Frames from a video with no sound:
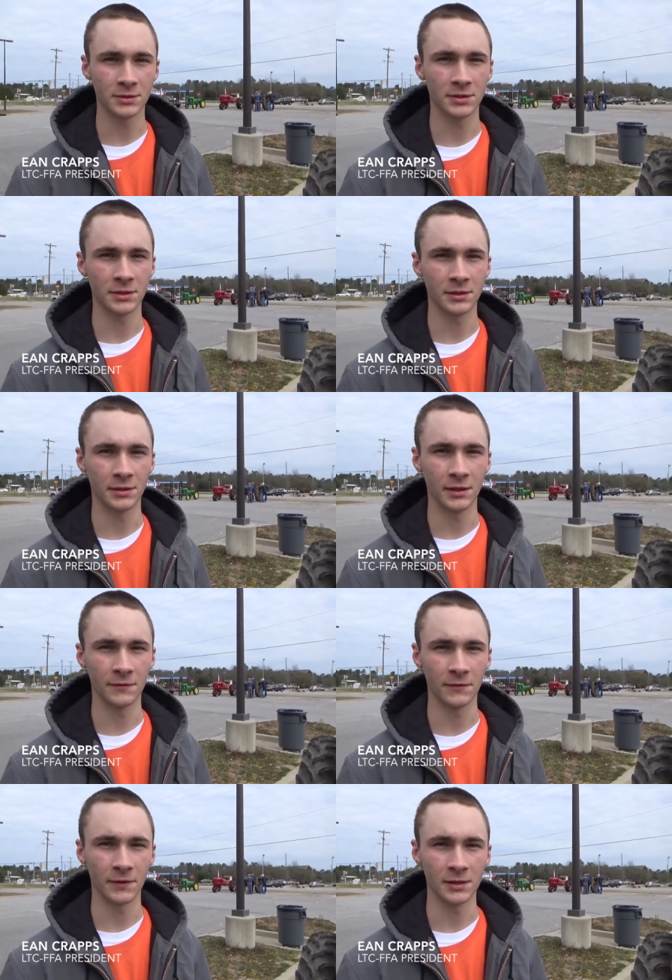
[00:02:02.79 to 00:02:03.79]
LTC
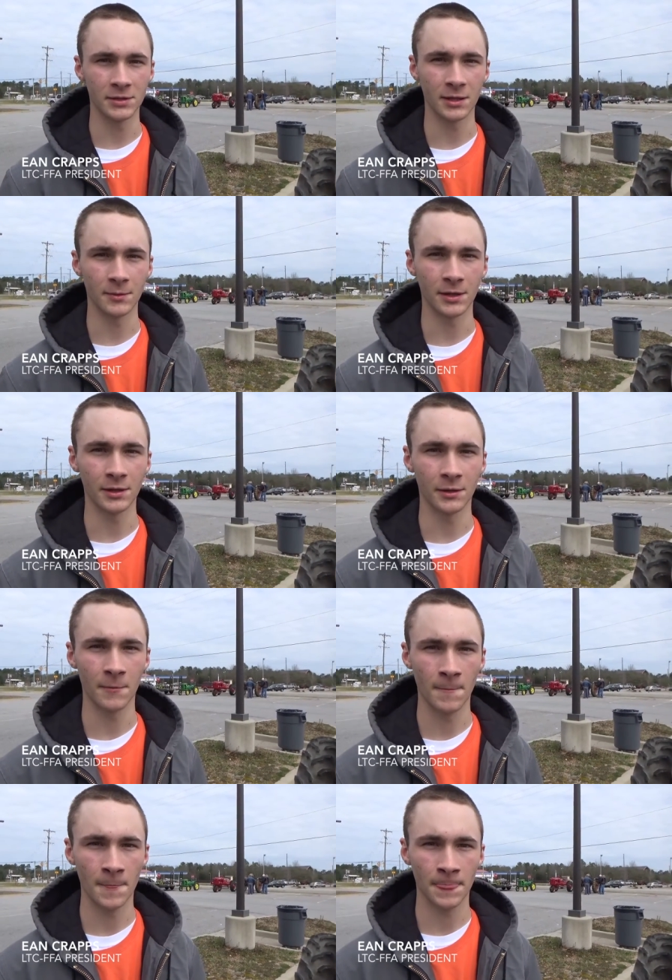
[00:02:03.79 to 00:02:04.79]
FFA chapter here.
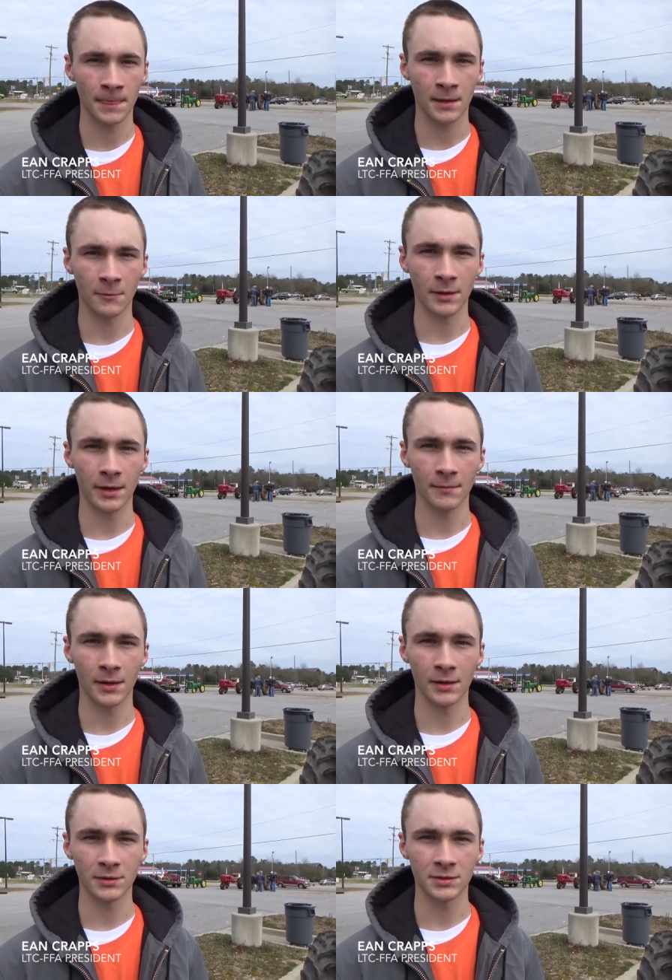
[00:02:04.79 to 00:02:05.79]
And we got
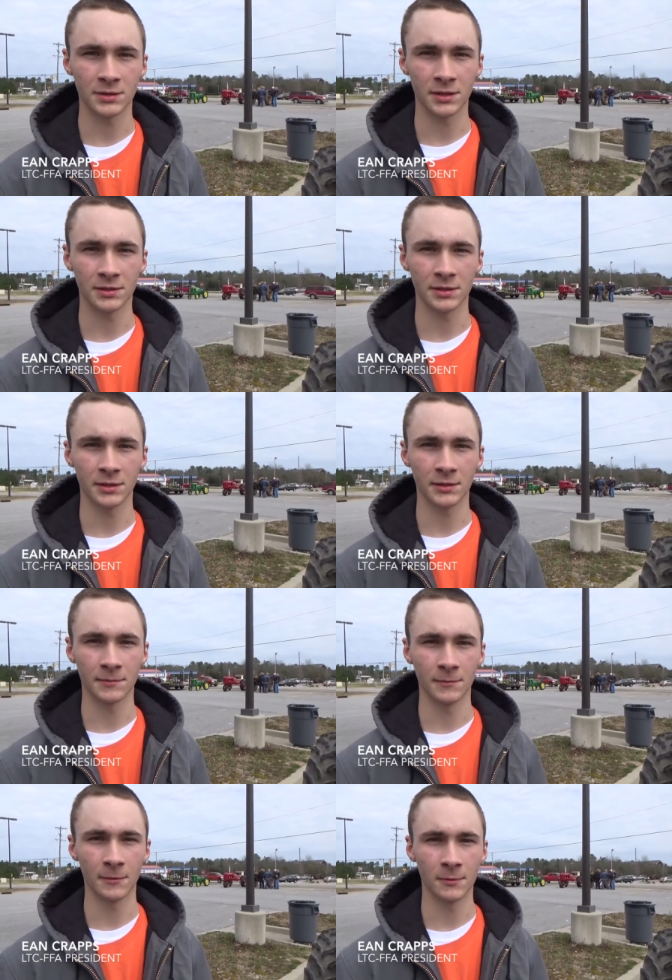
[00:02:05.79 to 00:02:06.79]
about 60
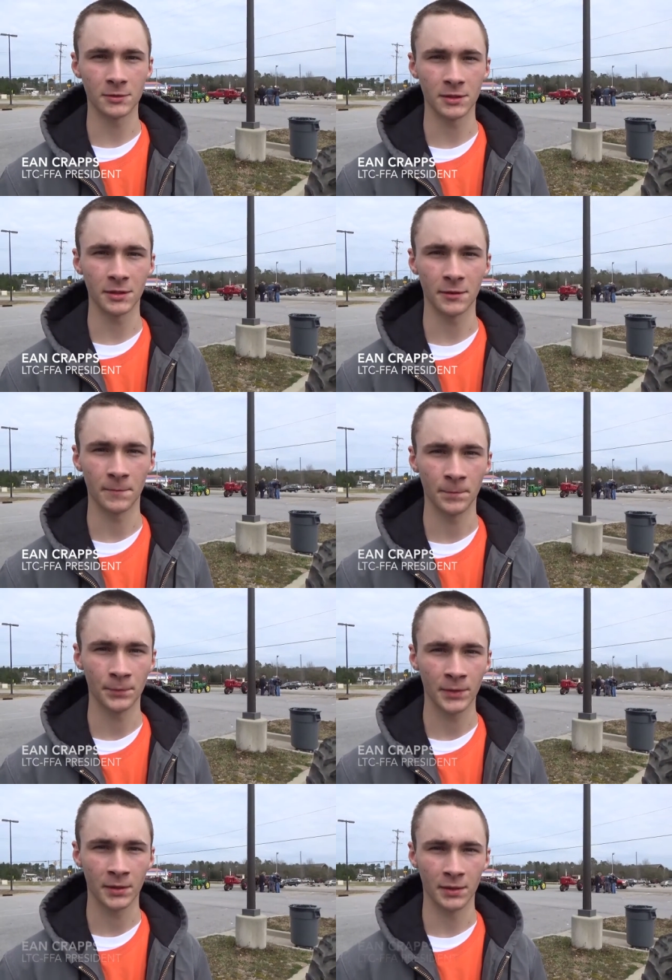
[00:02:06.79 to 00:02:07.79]
members in it,
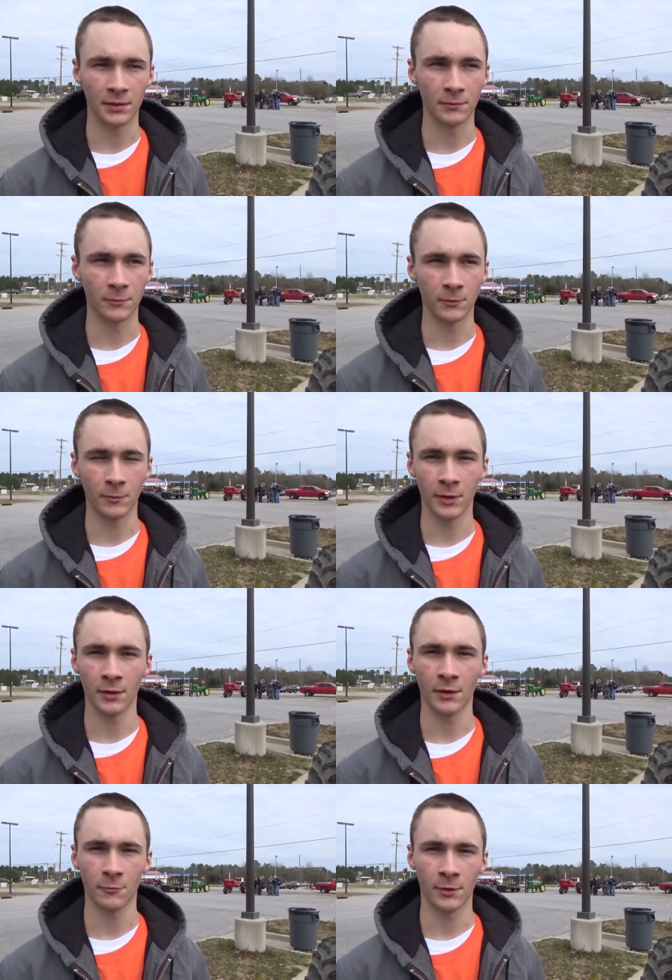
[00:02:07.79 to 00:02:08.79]
and
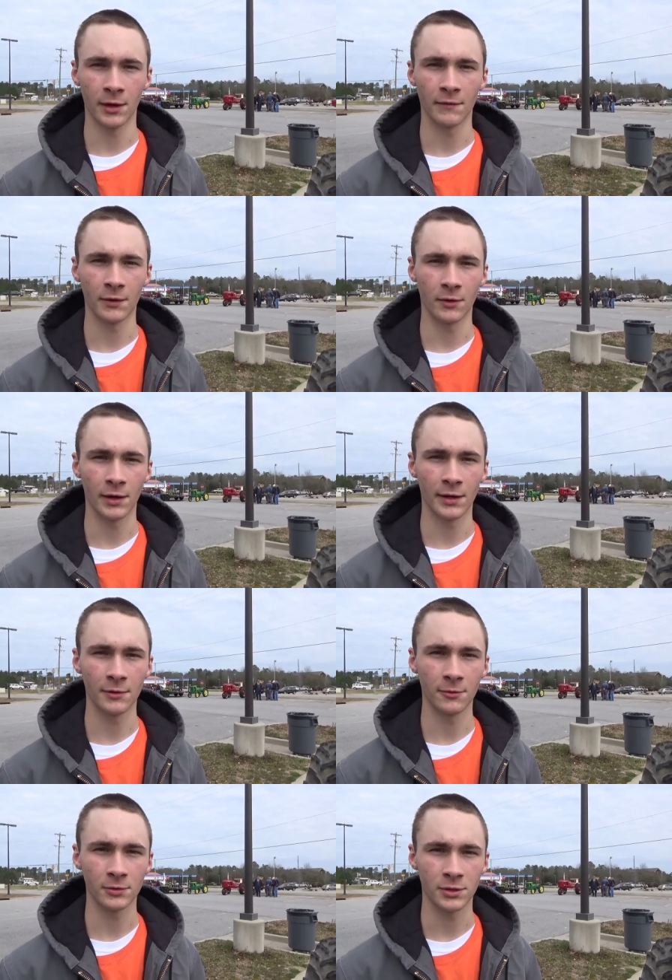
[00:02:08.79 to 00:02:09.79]
we're, we're having our
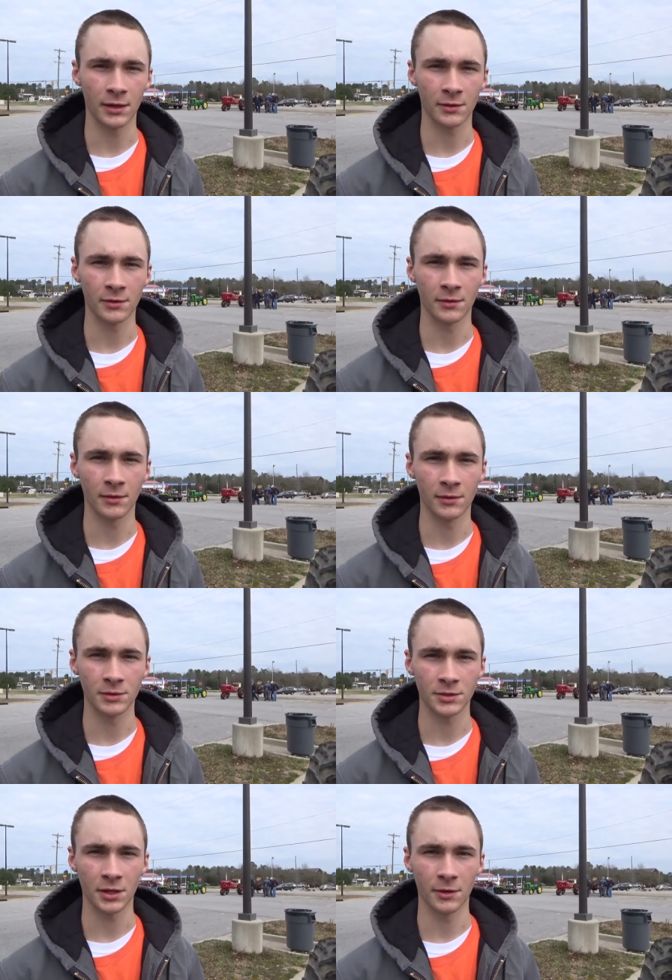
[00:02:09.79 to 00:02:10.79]
annual tractor
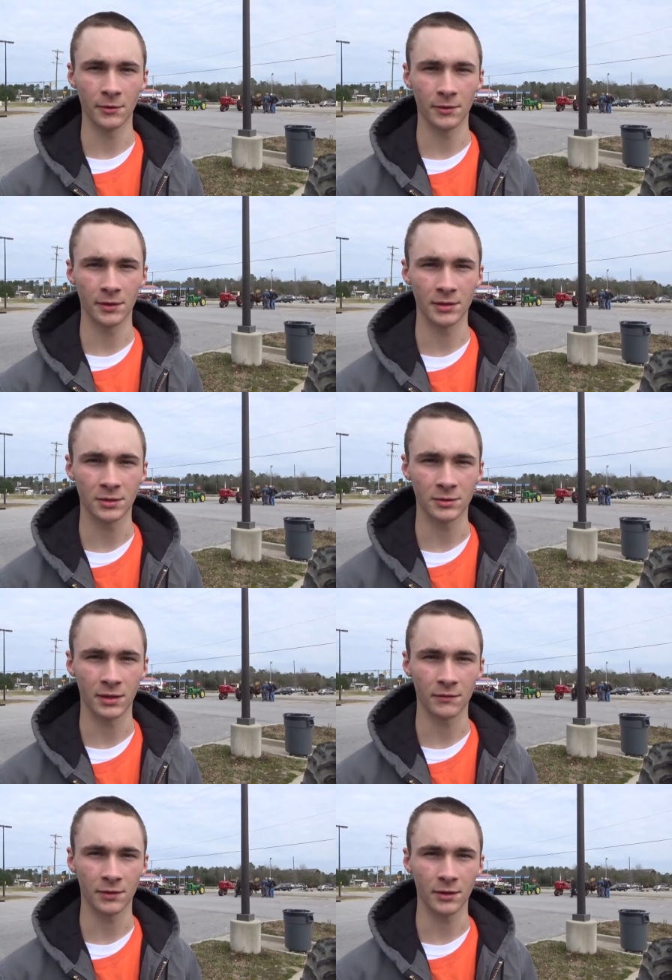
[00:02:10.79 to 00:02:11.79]
show, and it's our
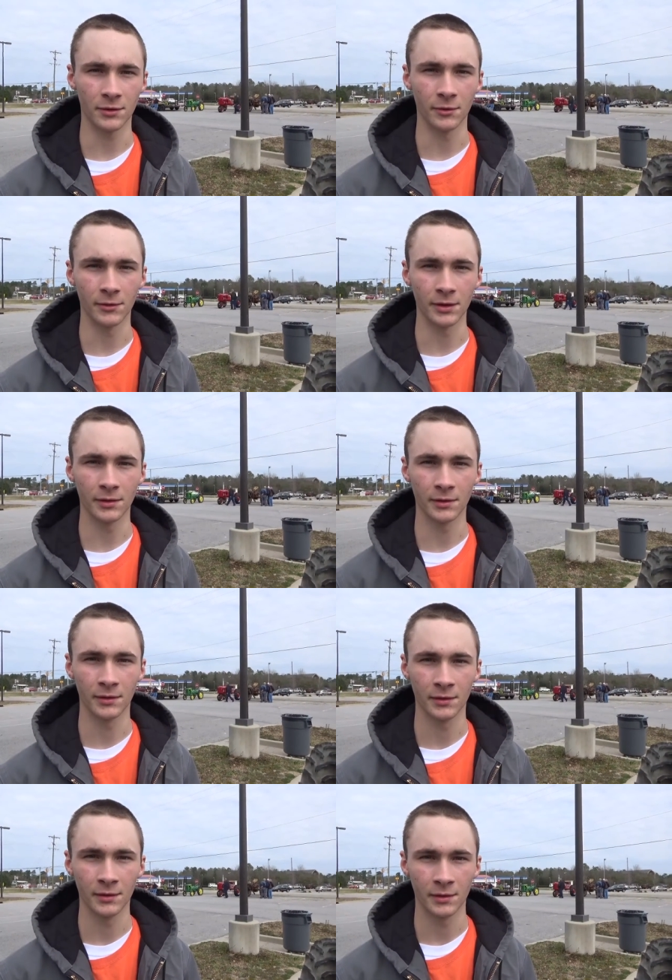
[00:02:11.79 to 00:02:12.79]
seventh year doing it.
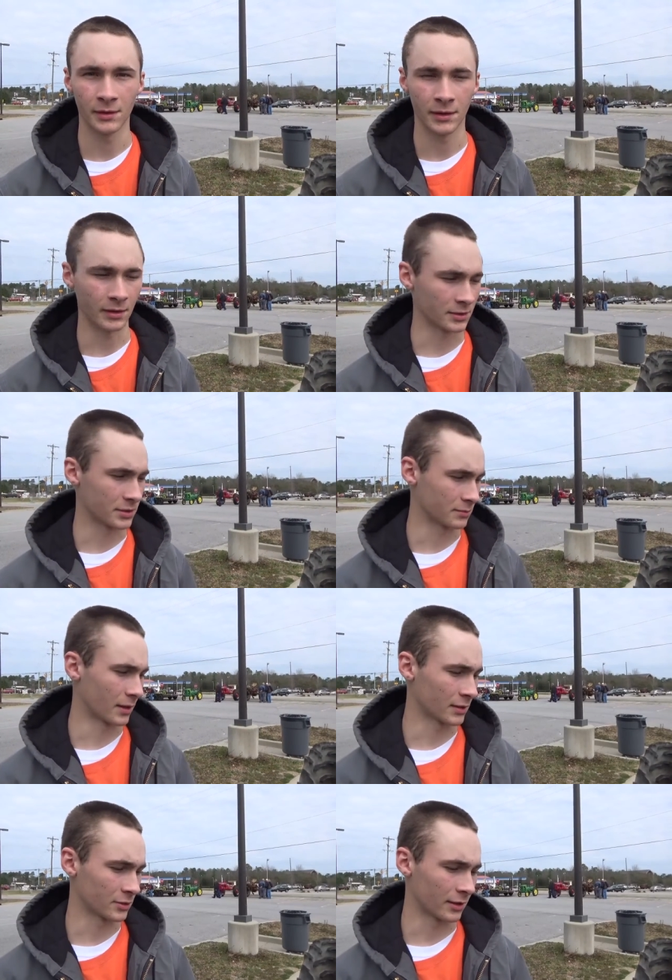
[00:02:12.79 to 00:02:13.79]
And this is
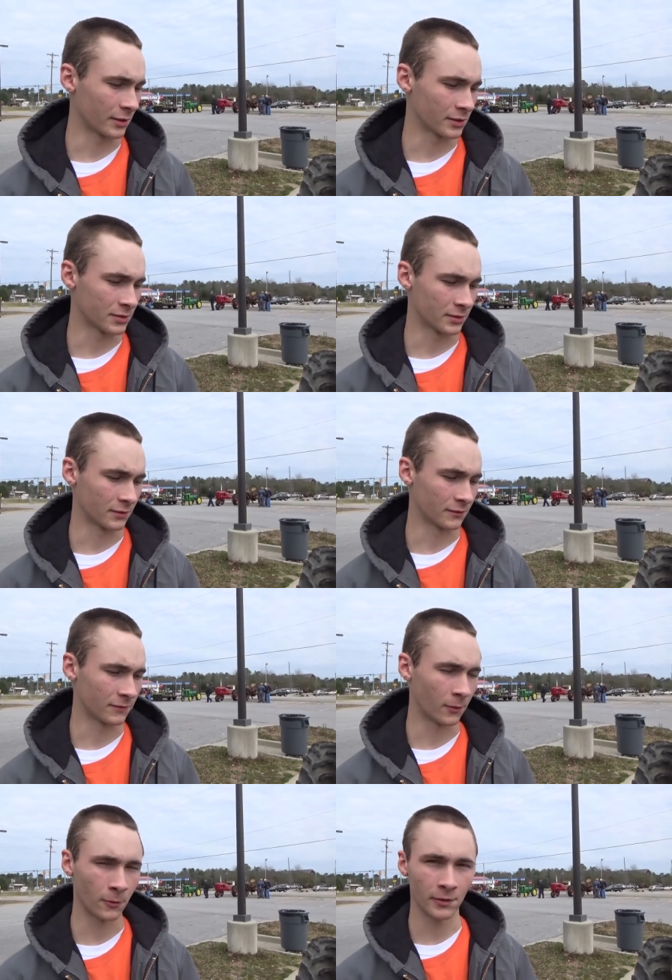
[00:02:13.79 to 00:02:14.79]
my tractor, it's a
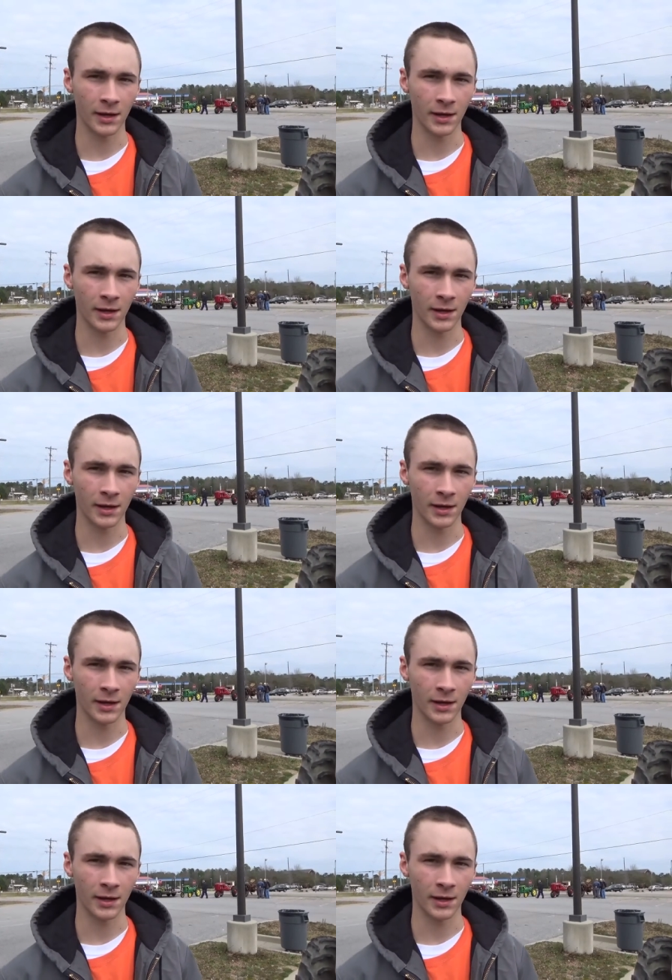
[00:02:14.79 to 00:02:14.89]
Ford 9N.